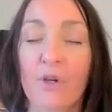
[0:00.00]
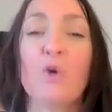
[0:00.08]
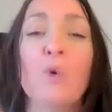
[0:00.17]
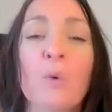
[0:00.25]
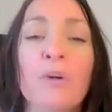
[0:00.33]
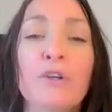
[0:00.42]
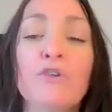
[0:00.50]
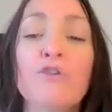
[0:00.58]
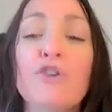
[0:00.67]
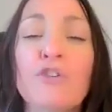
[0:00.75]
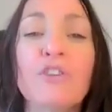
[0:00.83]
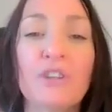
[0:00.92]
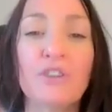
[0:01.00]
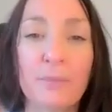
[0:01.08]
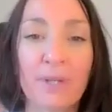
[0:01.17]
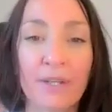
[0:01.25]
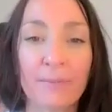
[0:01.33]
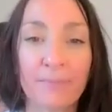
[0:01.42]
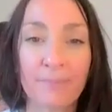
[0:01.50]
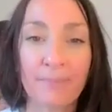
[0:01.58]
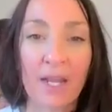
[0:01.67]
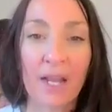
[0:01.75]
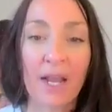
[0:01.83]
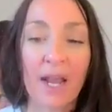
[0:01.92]
Who are you choosing to be?
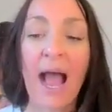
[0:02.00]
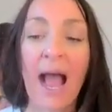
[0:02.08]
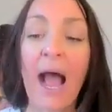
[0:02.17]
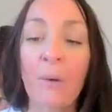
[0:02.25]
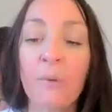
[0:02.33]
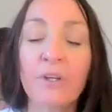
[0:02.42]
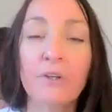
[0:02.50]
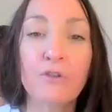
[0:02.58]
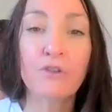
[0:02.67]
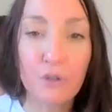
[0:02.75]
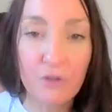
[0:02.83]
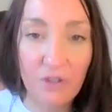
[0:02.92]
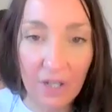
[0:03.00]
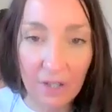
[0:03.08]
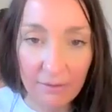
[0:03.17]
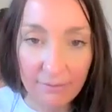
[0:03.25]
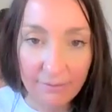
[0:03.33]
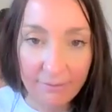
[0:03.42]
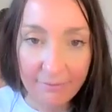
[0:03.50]
How are you choosing